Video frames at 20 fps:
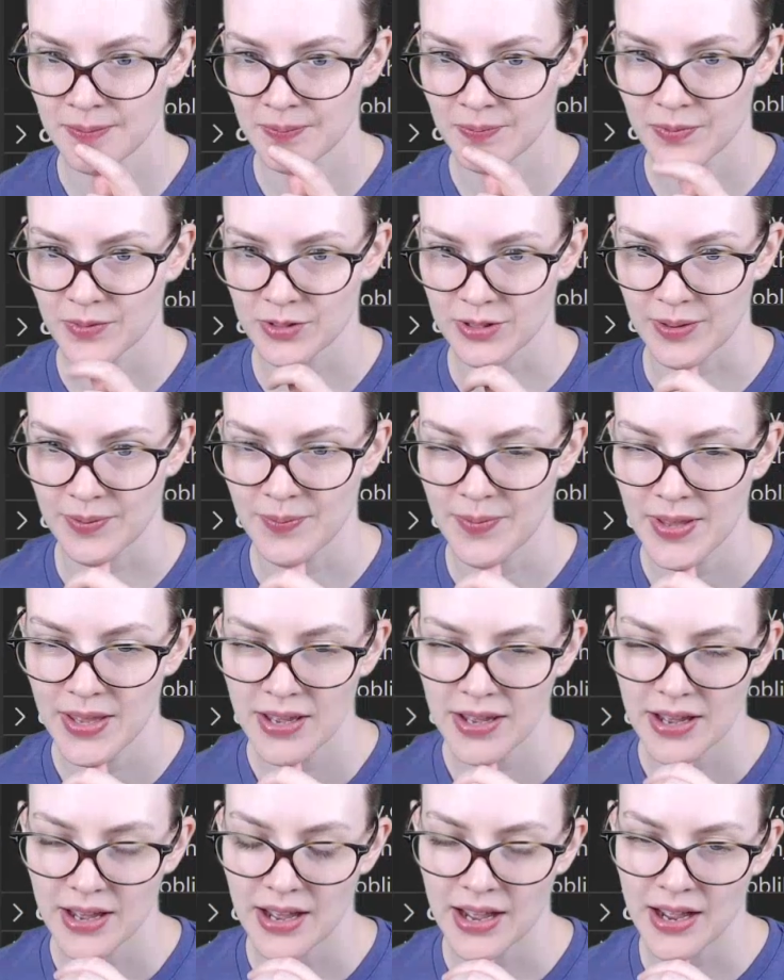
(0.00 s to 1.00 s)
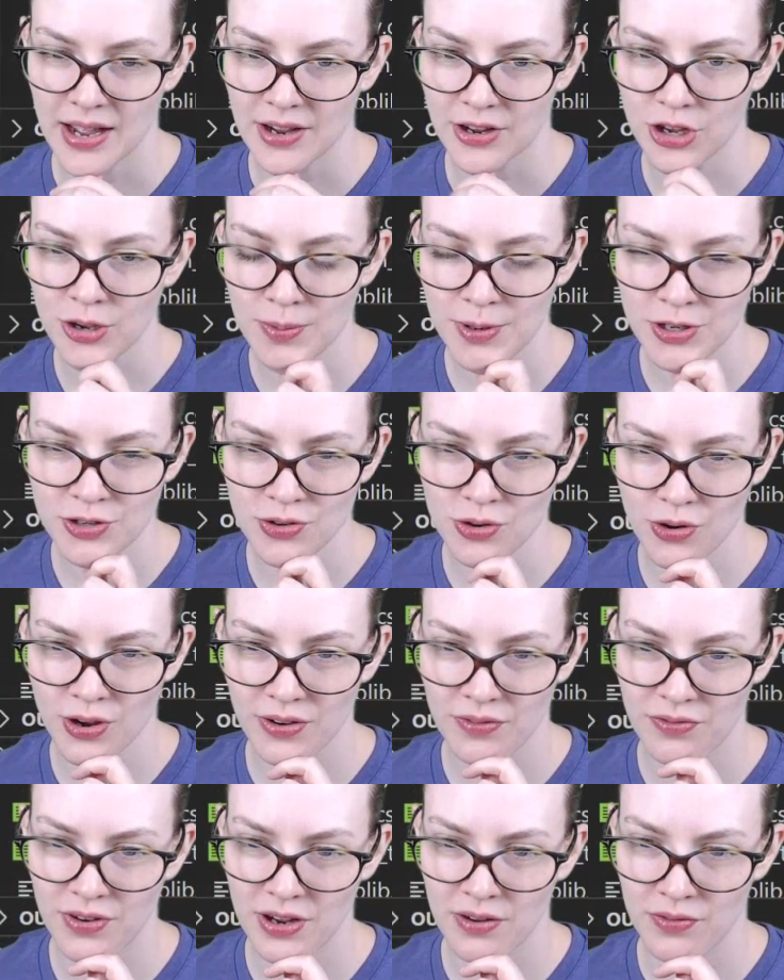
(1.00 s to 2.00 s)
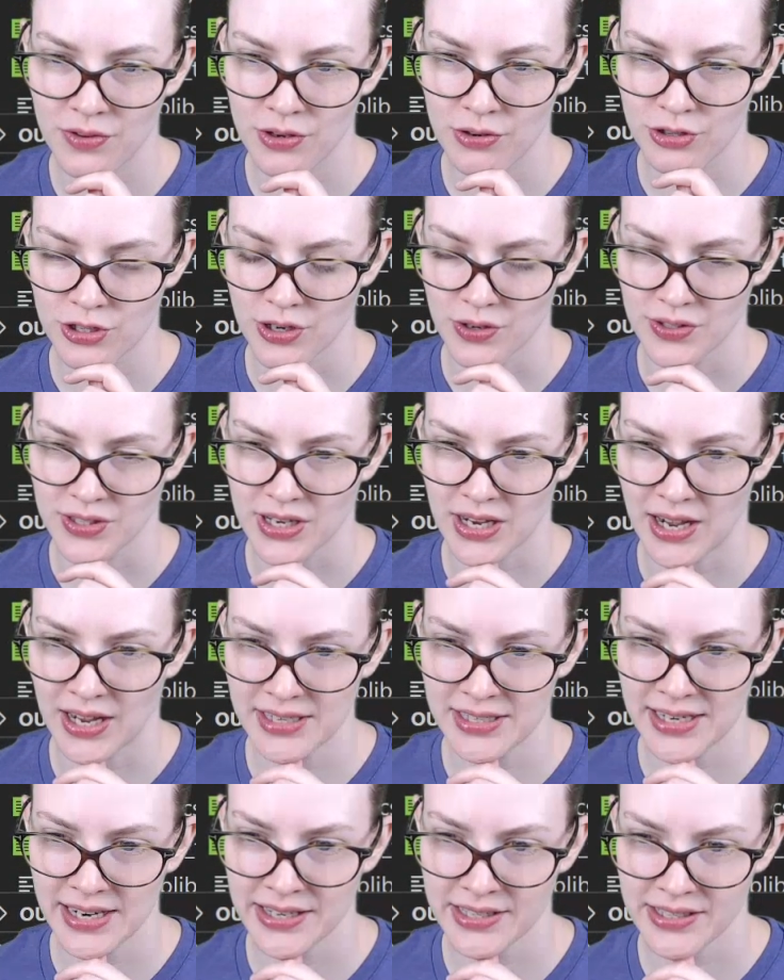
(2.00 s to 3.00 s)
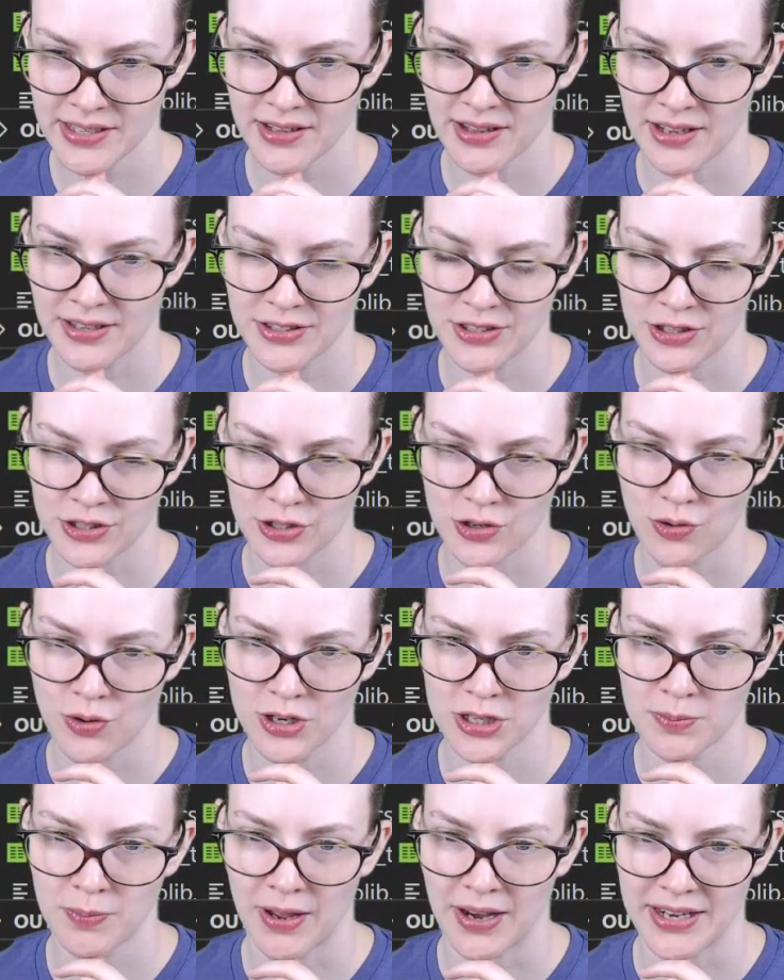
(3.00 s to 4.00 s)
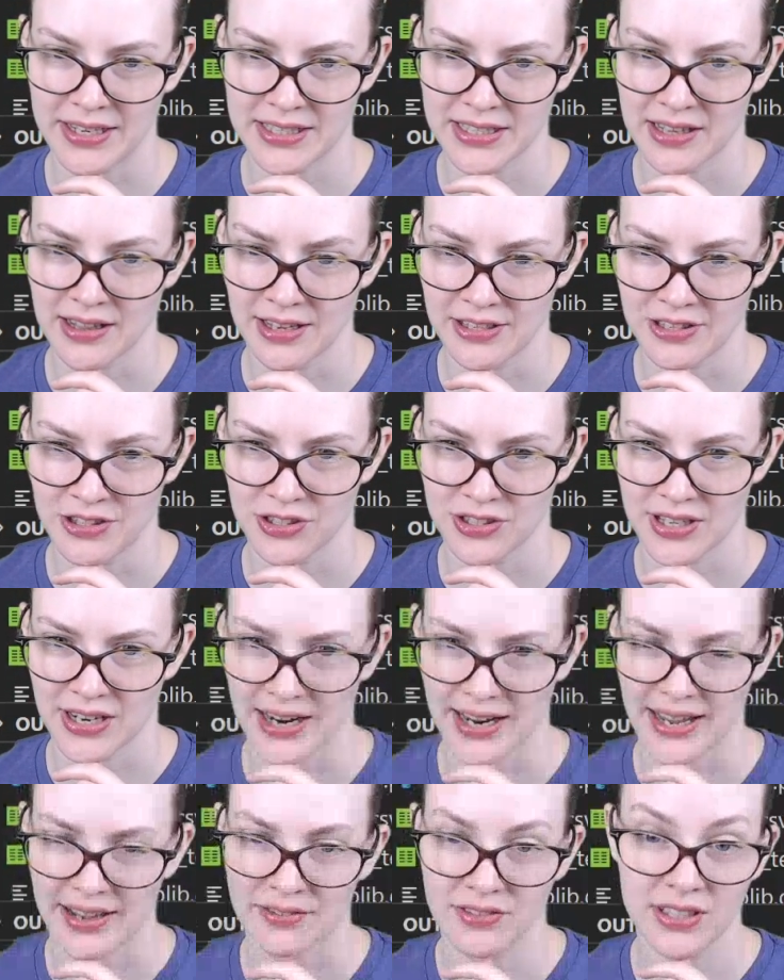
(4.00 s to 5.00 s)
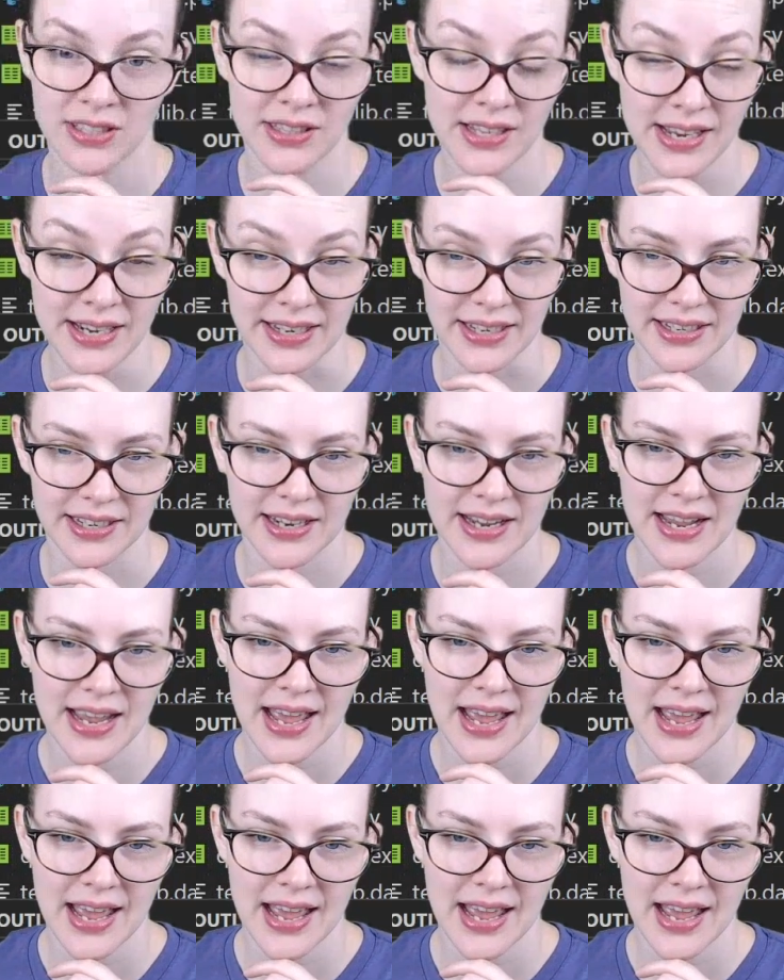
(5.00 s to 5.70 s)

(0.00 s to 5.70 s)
Let's see. Kube control config view shows context and clusters corresponding to clusters that I have deleted.